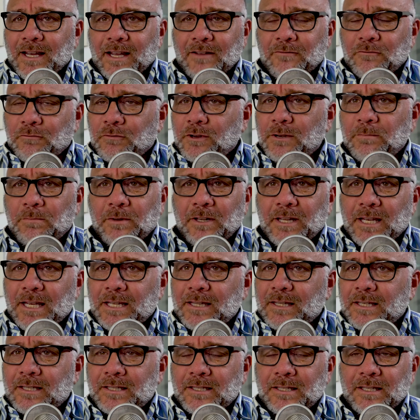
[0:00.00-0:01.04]
I've
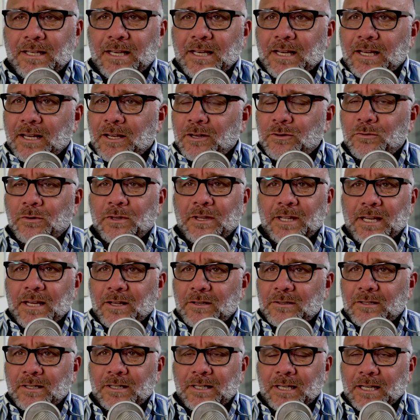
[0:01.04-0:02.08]
replayed this thing
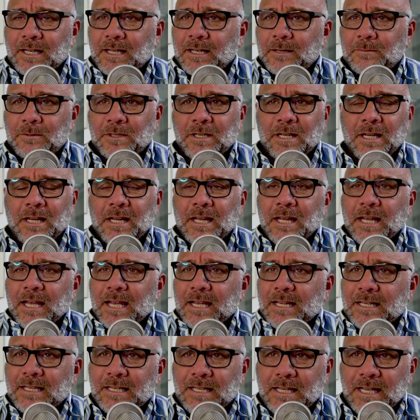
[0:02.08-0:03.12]
100,000 times,
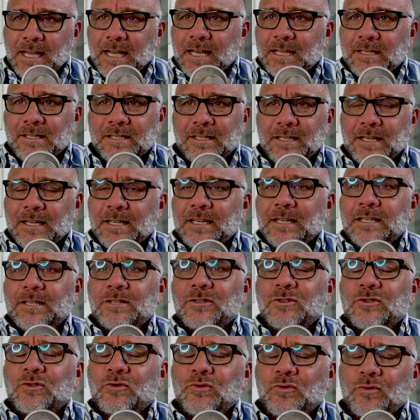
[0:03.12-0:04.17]
and yes, it
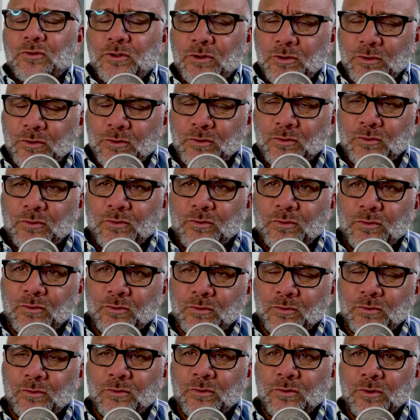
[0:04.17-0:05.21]
is true.
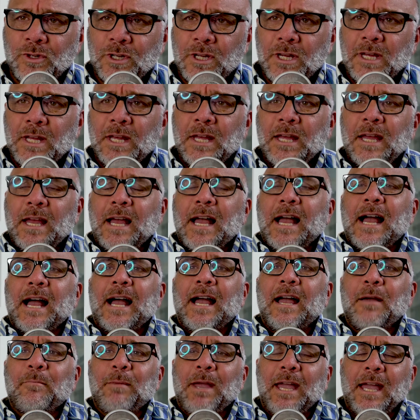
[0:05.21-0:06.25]

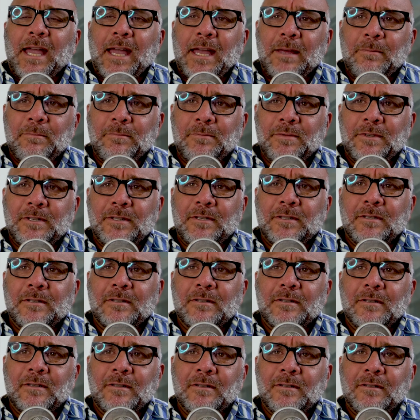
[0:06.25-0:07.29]
I'm
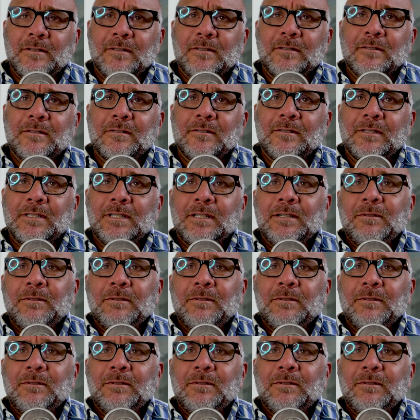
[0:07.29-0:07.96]
certain.